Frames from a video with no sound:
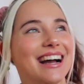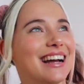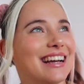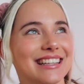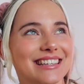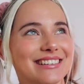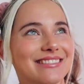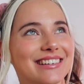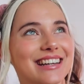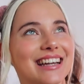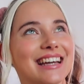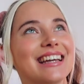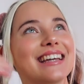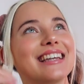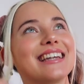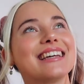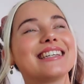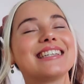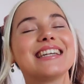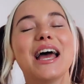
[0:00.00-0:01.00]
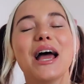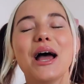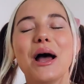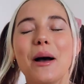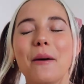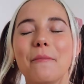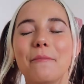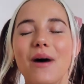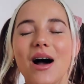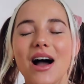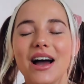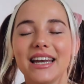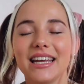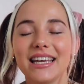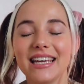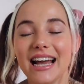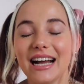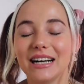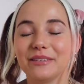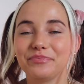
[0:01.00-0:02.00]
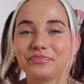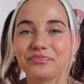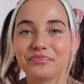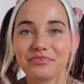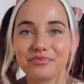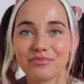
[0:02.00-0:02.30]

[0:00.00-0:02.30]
It's ridiculous. But yeah,